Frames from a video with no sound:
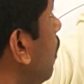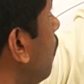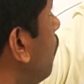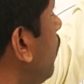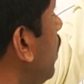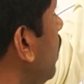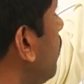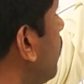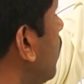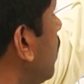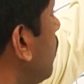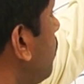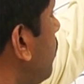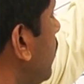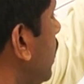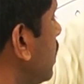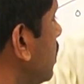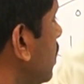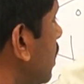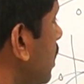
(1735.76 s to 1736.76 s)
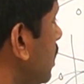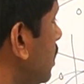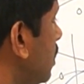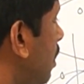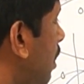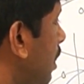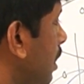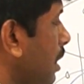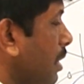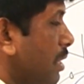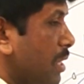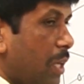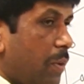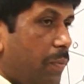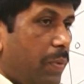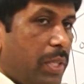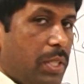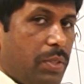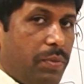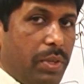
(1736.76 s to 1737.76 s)
Vapor pressure is not the
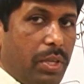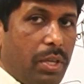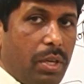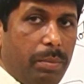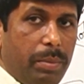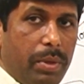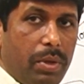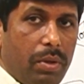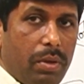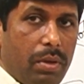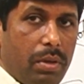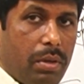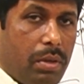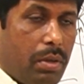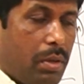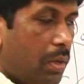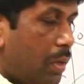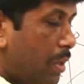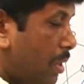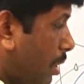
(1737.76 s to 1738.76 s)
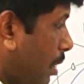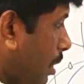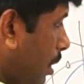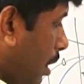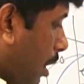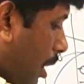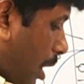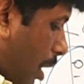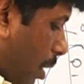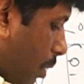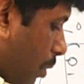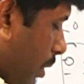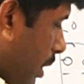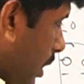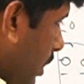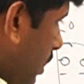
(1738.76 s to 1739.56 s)
surface phenomenon. How